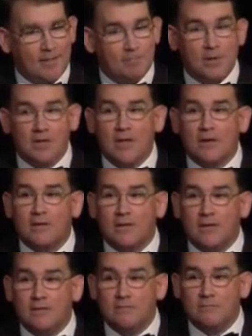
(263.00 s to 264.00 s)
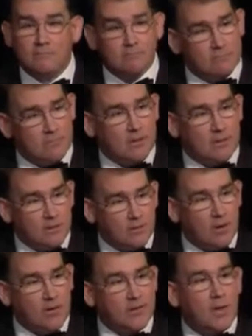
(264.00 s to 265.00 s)
But luckily,
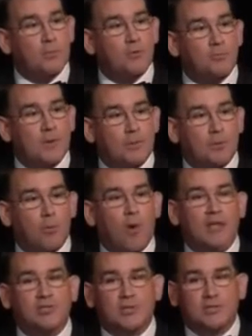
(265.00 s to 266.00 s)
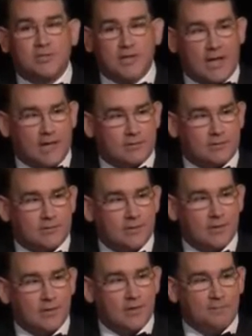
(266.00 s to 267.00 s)
a number of people are watching tonight
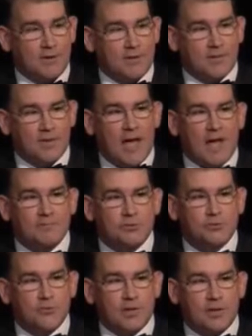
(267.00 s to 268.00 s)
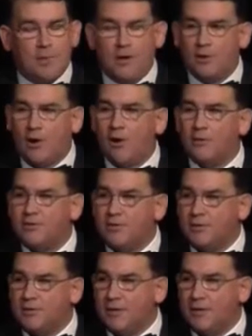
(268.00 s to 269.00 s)
via the live stream on
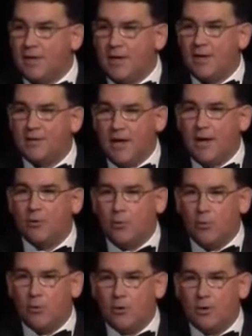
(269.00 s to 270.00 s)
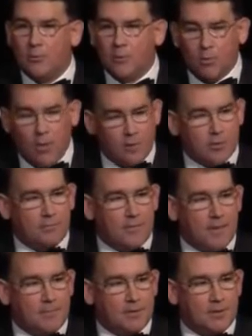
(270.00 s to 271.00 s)
rtdna.org, and we
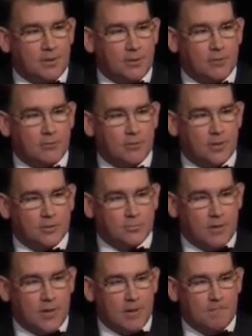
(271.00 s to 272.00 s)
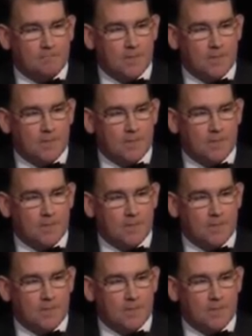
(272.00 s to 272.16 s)
welcome them in here as well.